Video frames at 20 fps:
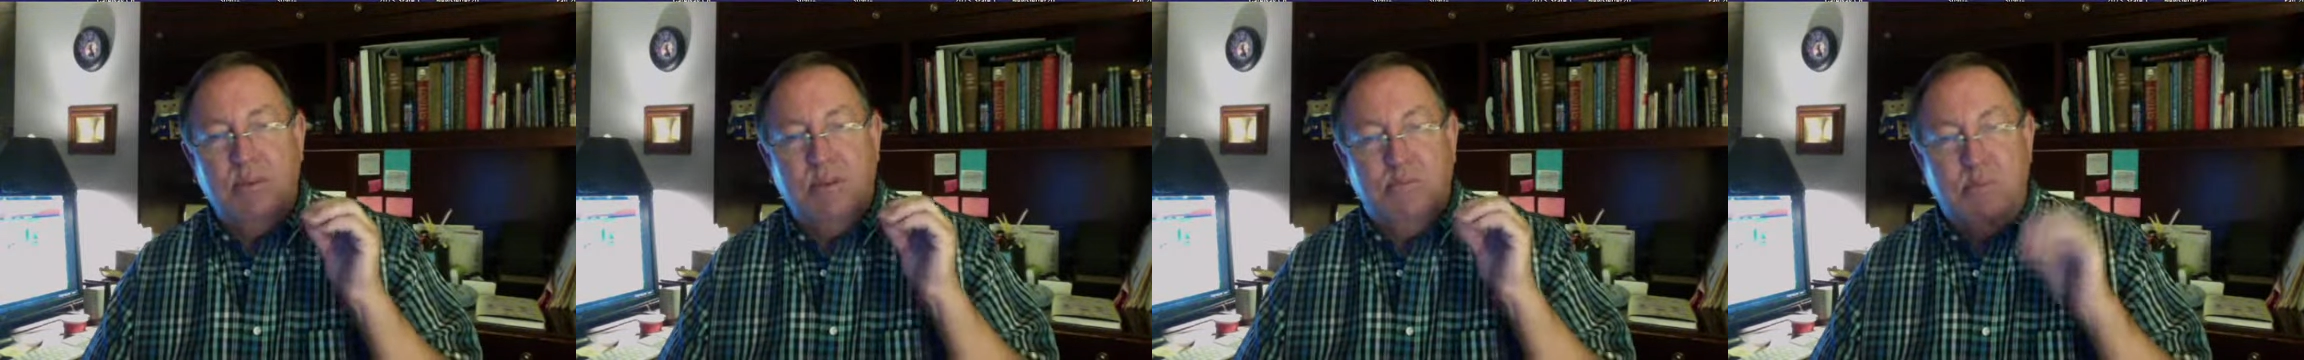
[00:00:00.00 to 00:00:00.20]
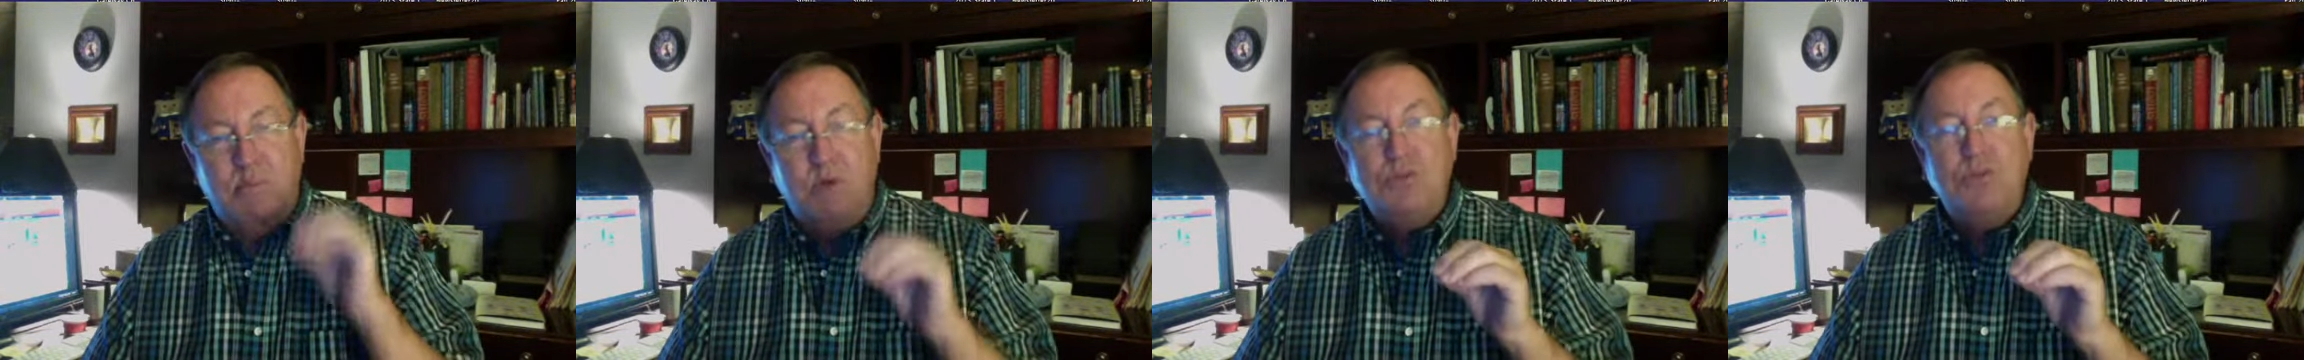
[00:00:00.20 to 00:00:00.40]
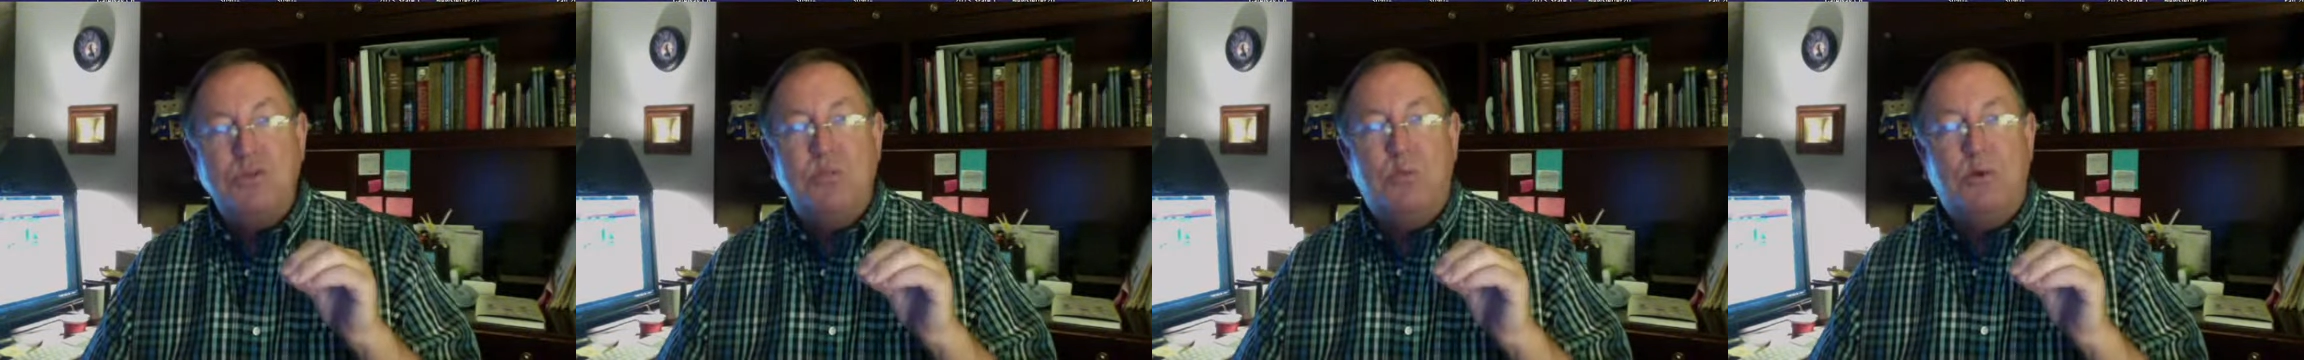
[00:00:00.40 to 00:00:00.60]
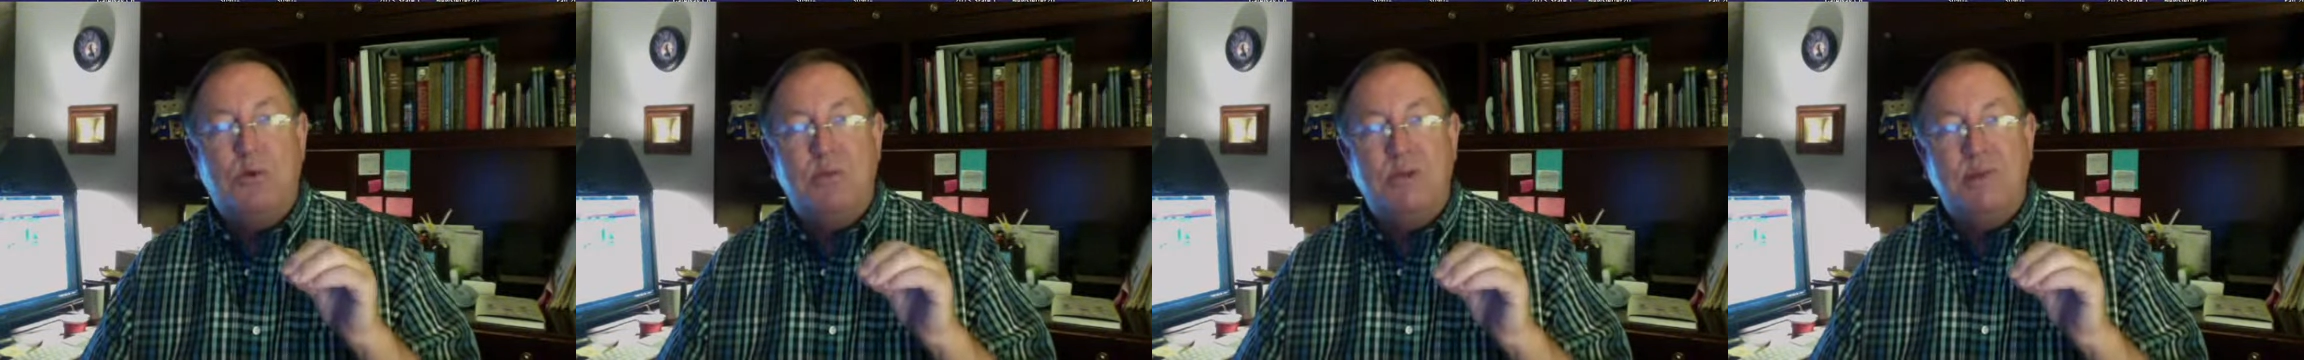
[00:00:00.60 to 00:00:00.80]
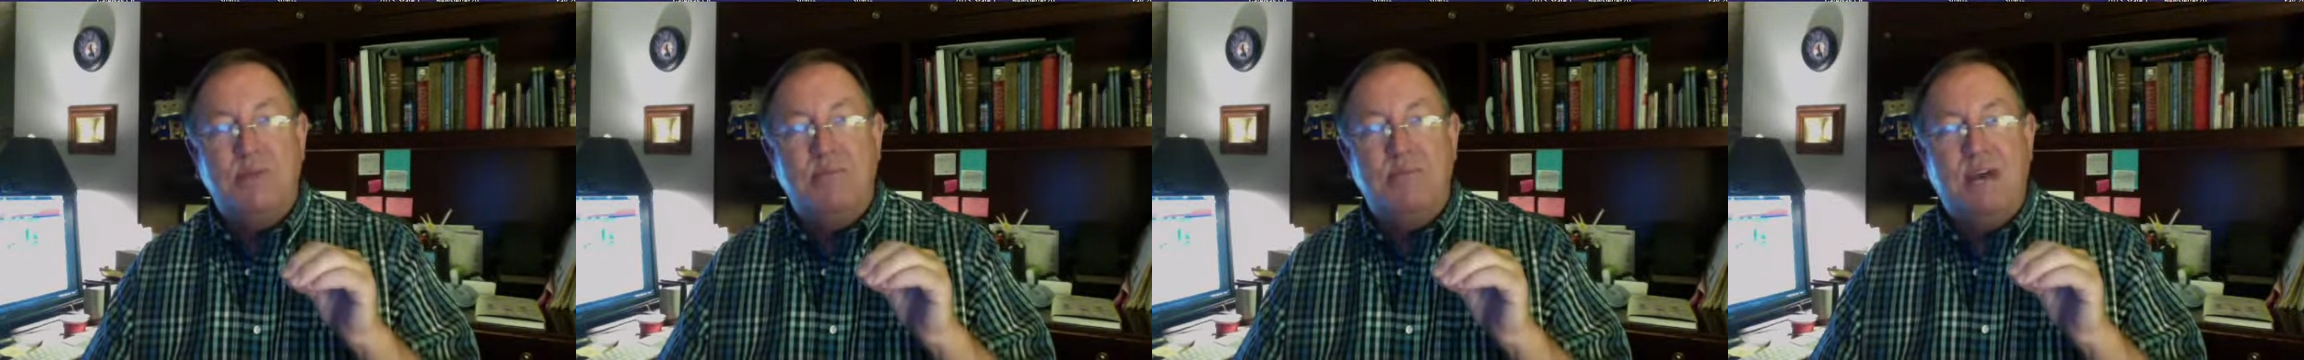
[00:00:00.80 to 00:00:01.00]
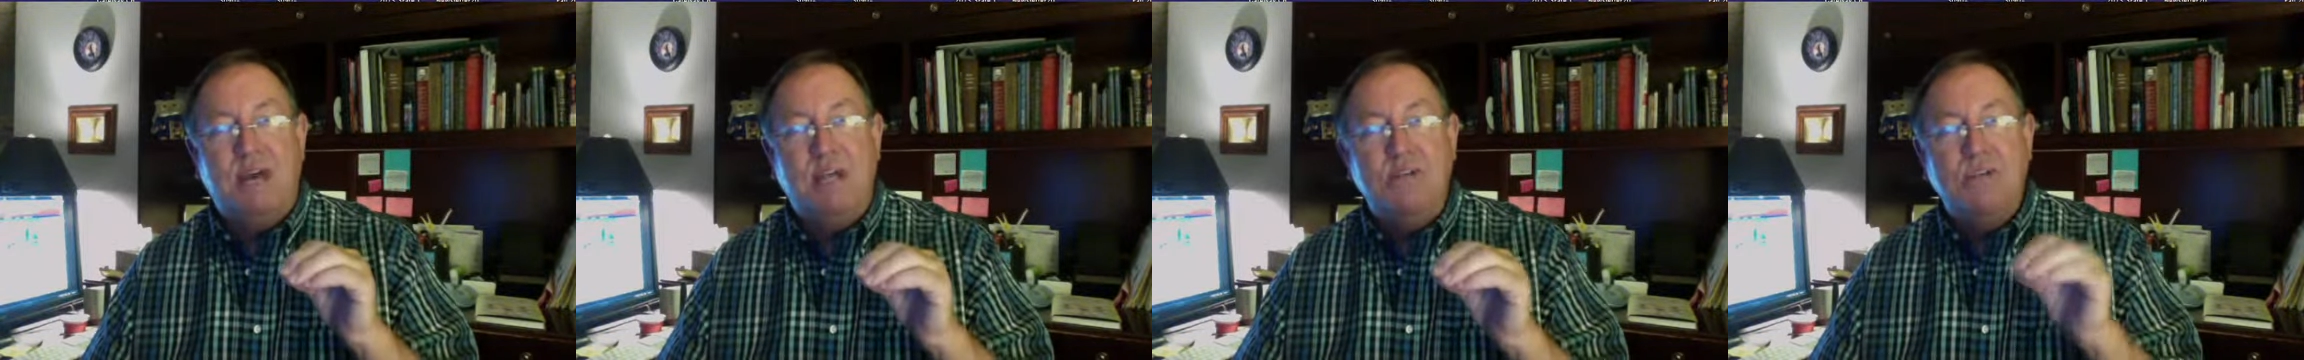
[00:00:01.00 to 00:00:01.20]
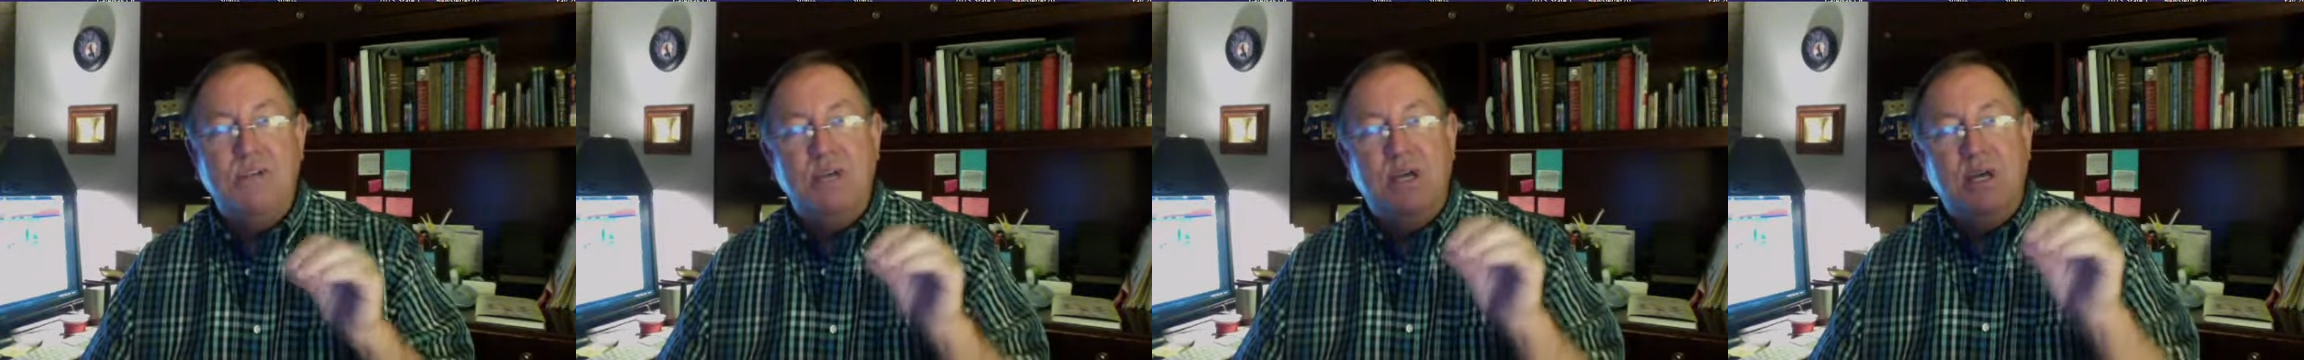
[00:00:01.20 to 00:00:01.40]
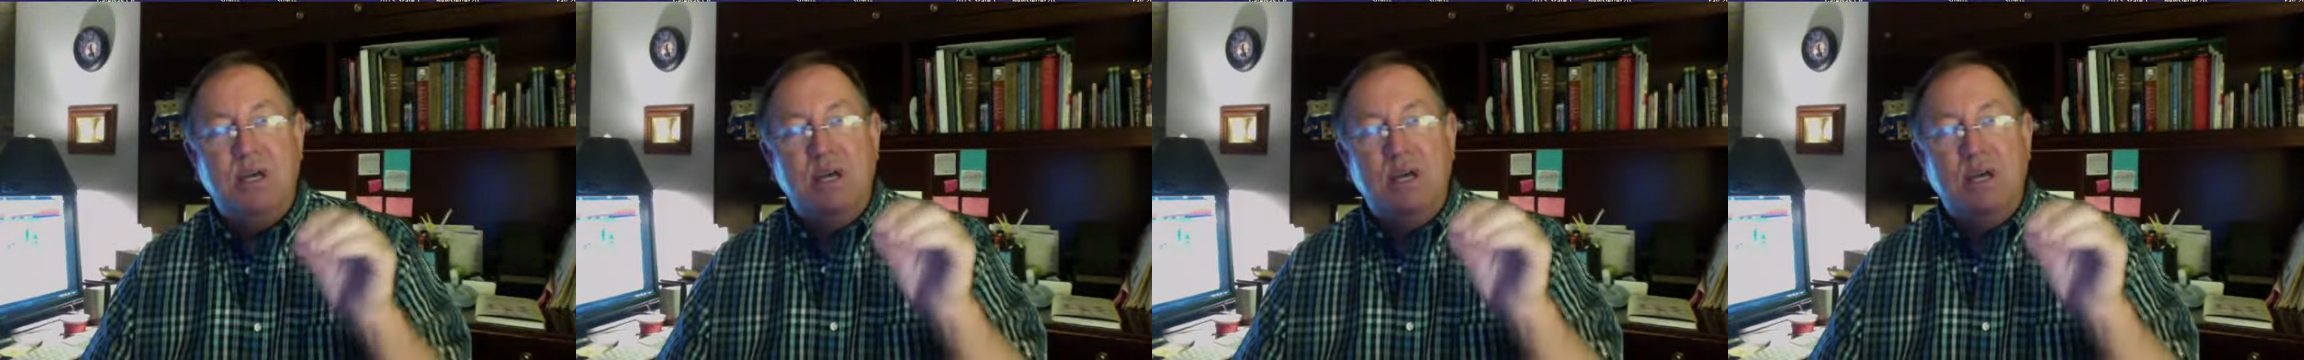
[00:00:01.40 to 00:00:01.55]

the most important advantage